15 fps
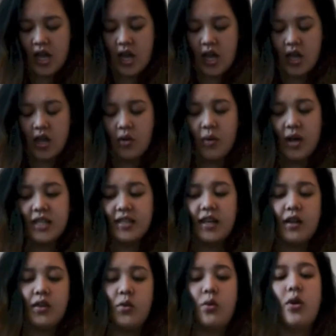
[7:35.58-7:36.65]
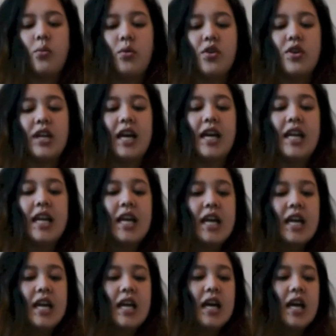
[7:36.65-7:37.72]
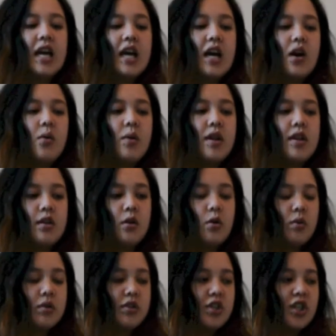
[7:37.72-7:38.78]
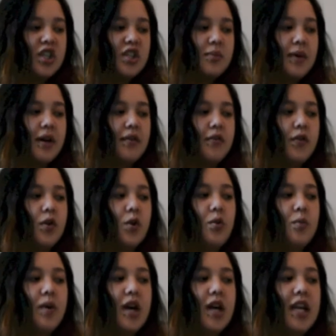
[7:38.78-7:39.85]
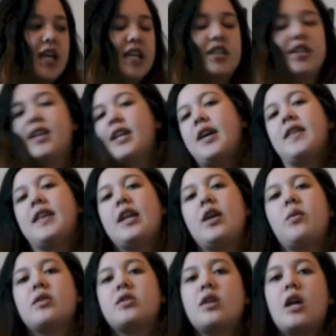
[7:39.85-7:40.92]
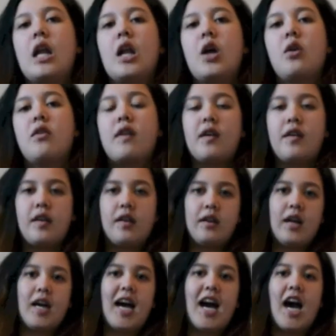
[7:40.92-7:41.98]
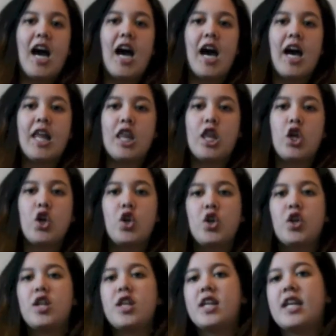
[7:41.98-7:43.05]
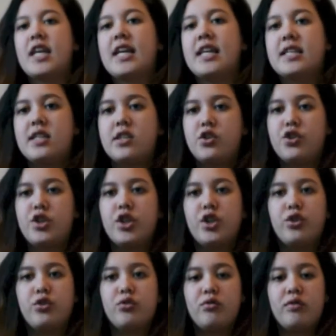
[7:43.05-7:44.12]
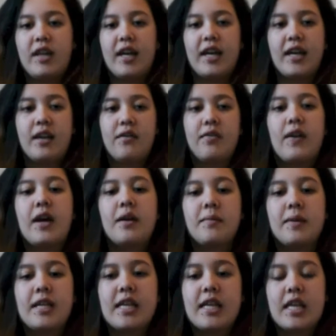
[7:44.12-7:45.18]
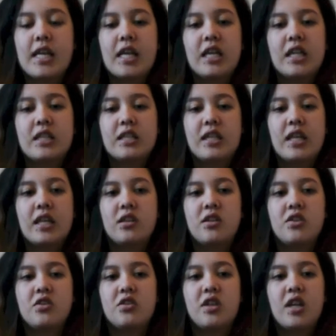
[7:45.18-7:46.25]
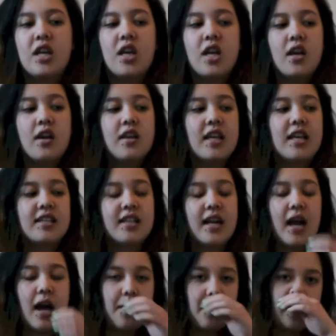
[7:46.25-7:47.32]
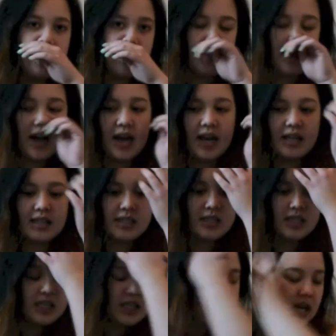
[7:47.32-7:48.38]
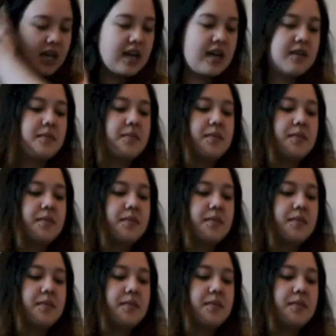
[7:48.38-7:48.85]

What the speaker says: in the ways that I thought it would, and we thought it was just about food, but it turned out that it was a lot of other things too, like family things and just things that happened in the past that